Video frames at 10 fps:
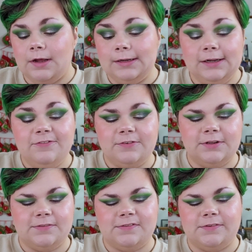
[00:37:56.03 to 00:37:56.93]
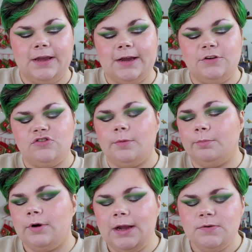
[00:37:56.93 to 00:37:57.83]
Lift and Snatch
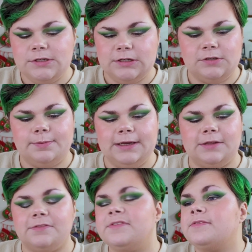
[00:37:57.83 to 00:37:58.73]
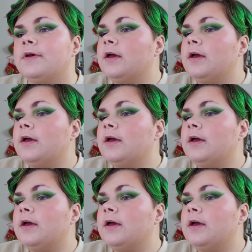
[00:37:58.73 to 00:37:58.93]
Brow Tint pens.